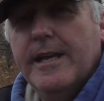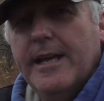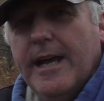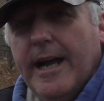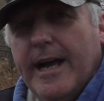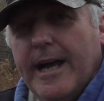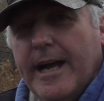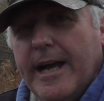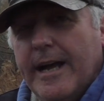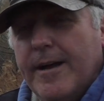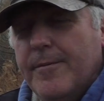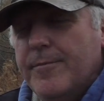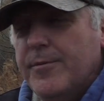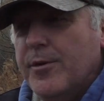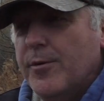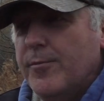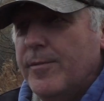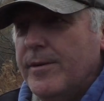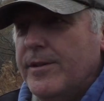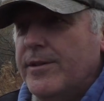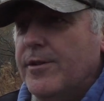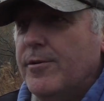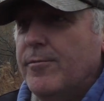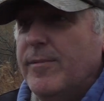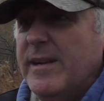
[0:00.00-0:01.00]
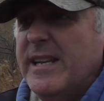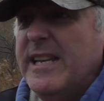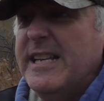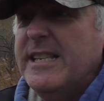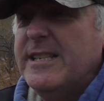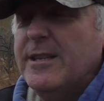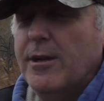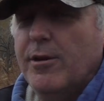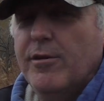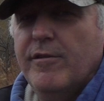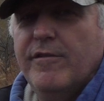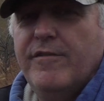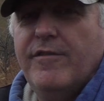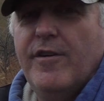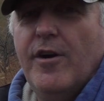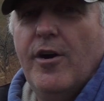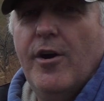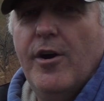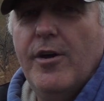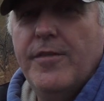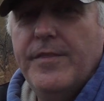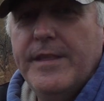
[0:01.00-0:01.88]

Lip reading: that we need to look for.